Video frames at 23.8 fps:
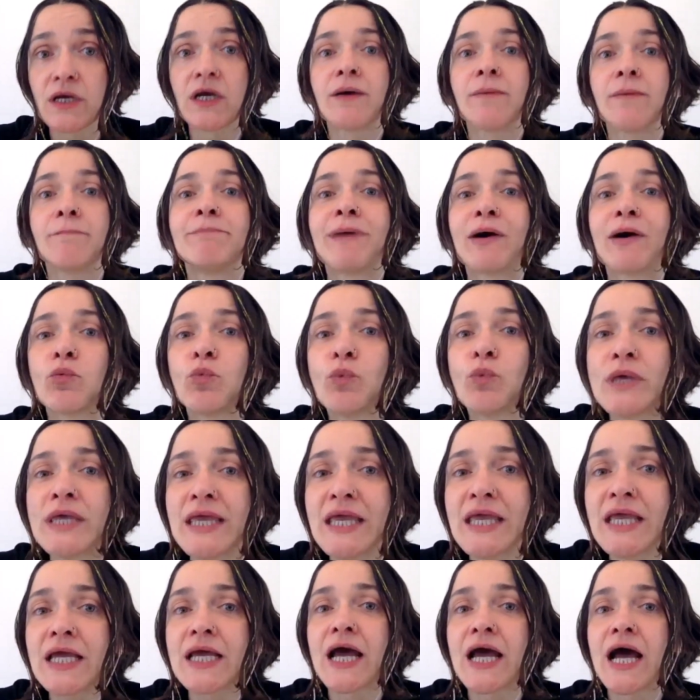but
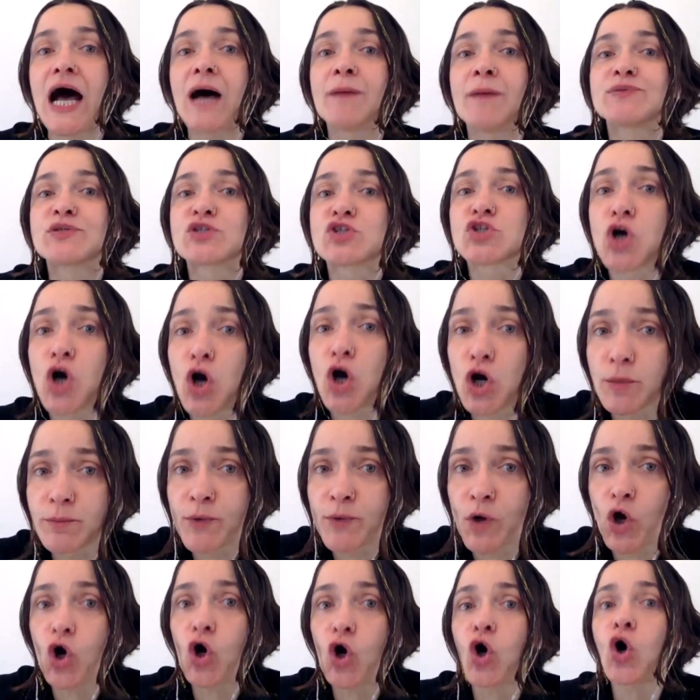we absorb
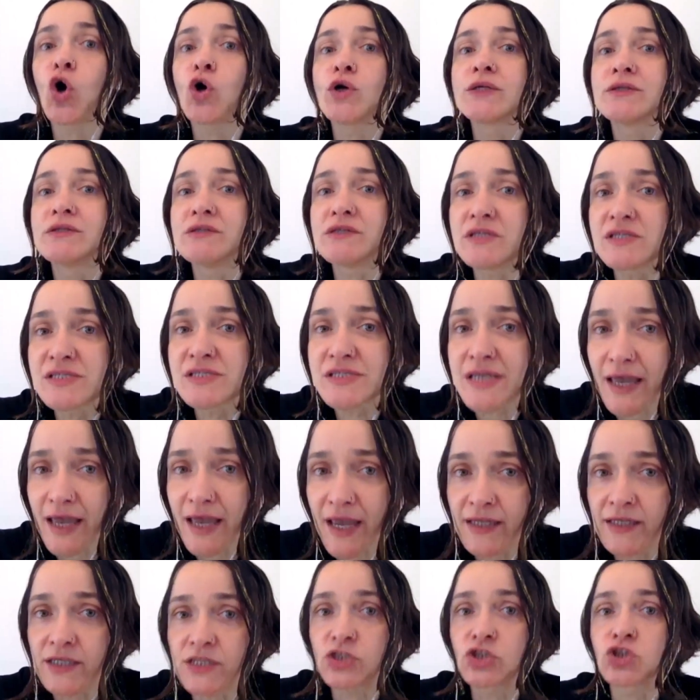all this
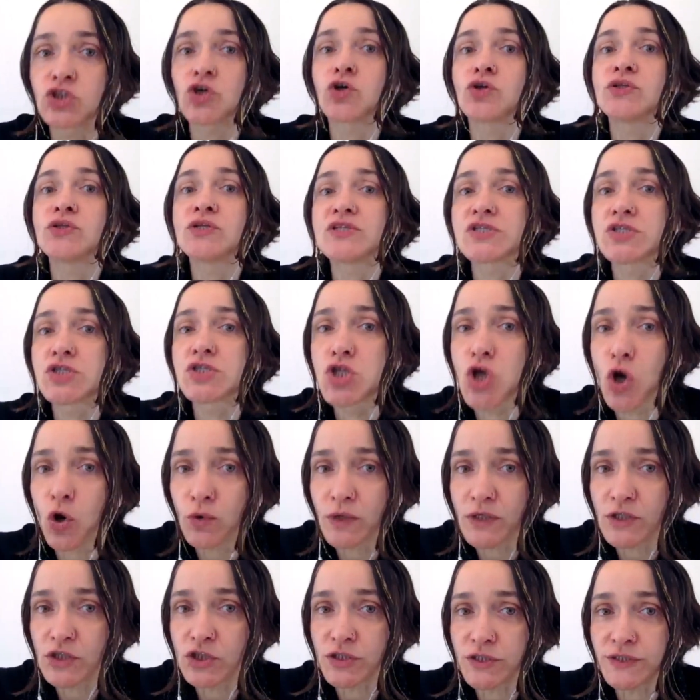energy, all these
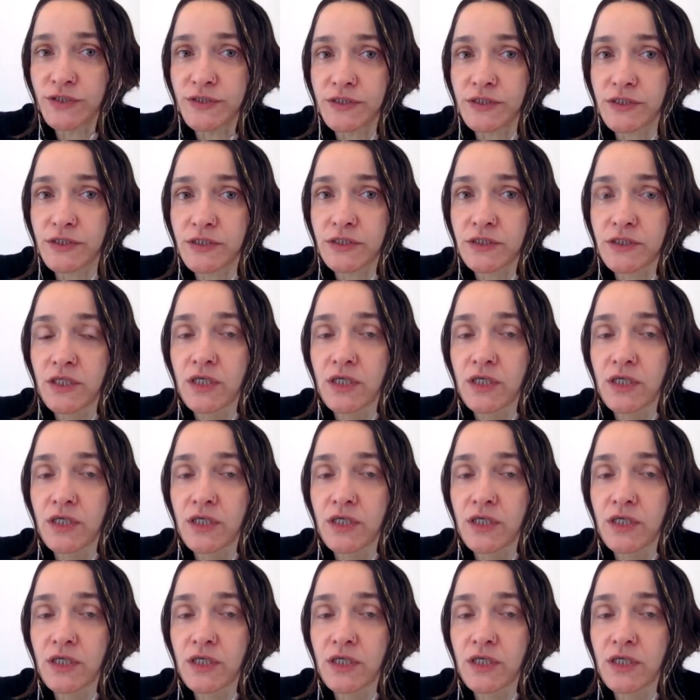knowledges,